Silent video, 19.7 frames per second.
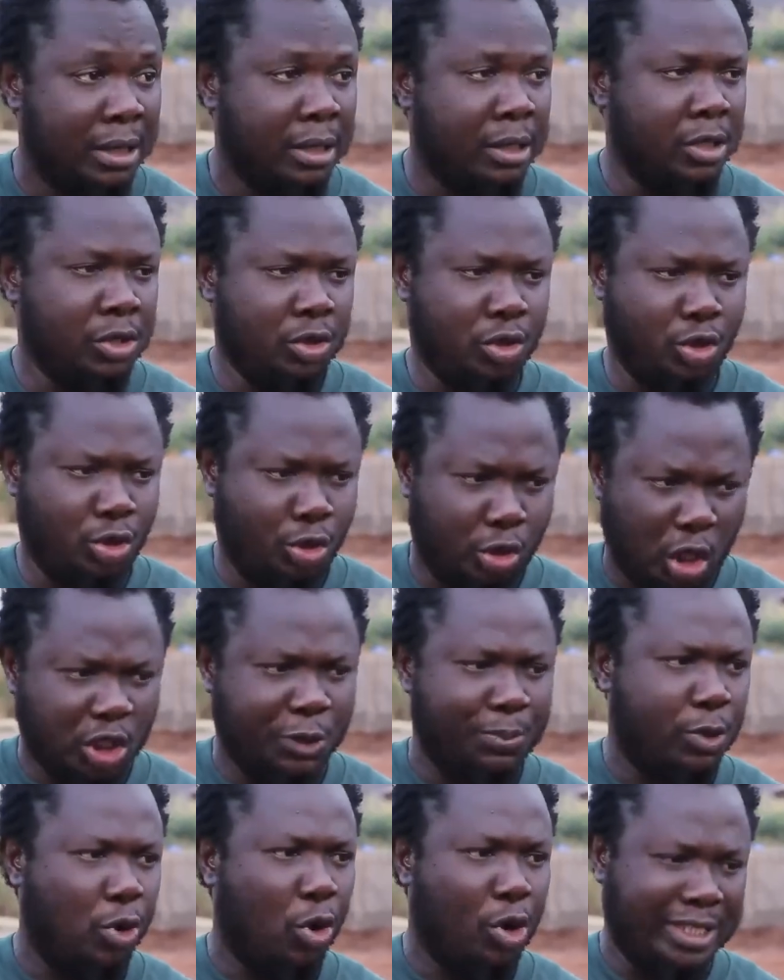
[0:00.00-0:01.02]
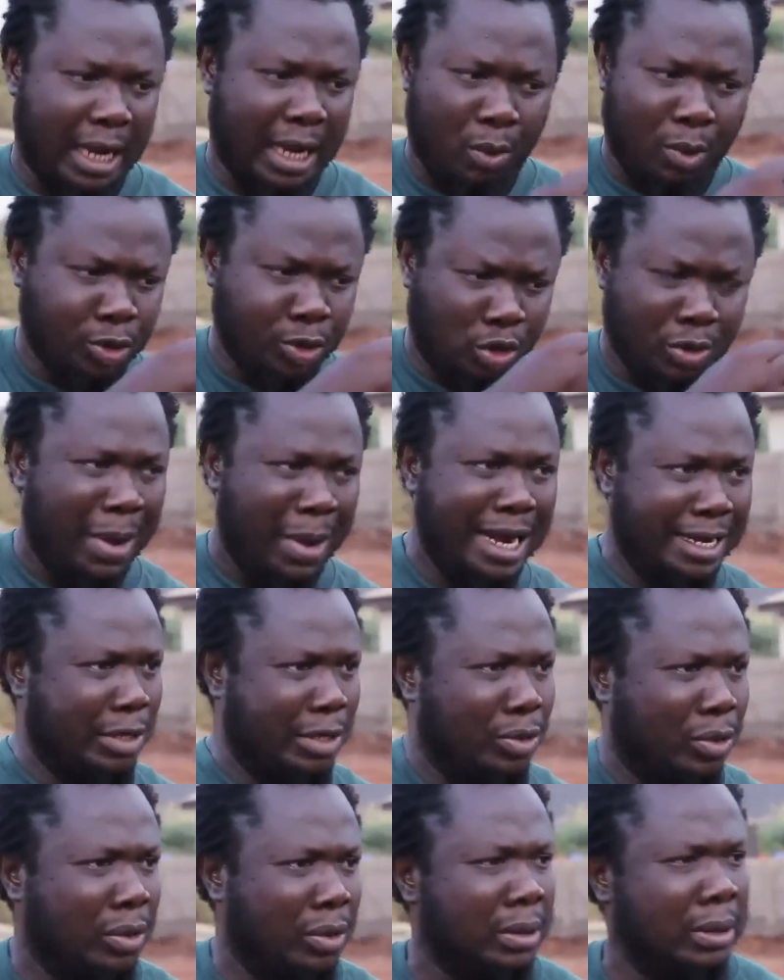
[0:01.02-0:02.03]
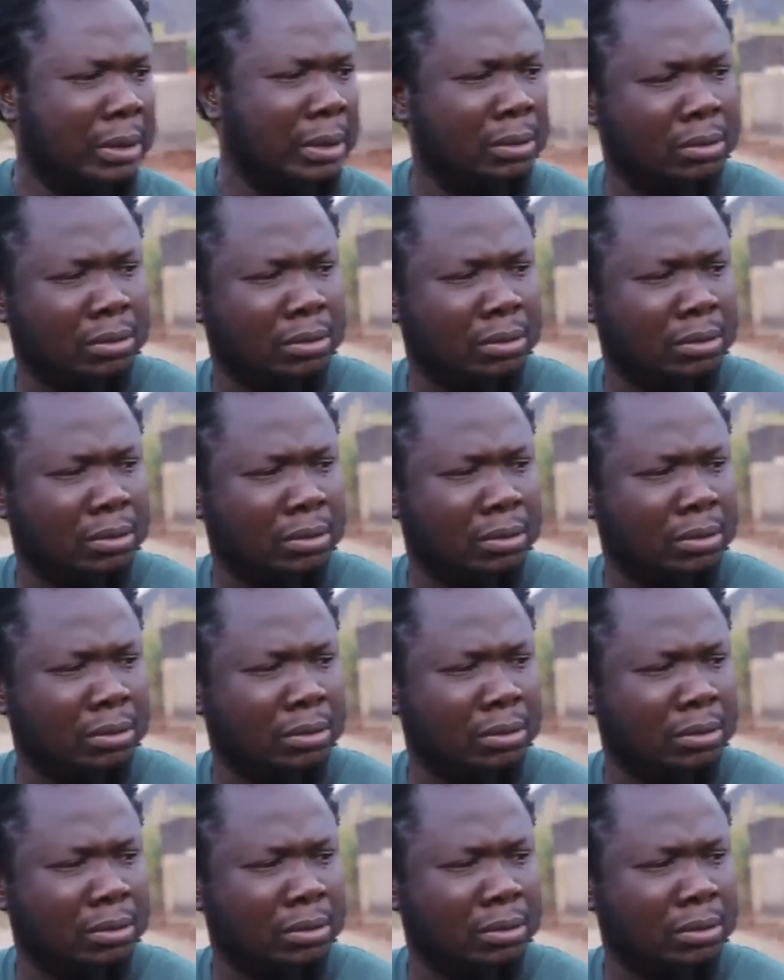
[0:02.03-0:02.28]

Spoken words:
from me just because I want to marry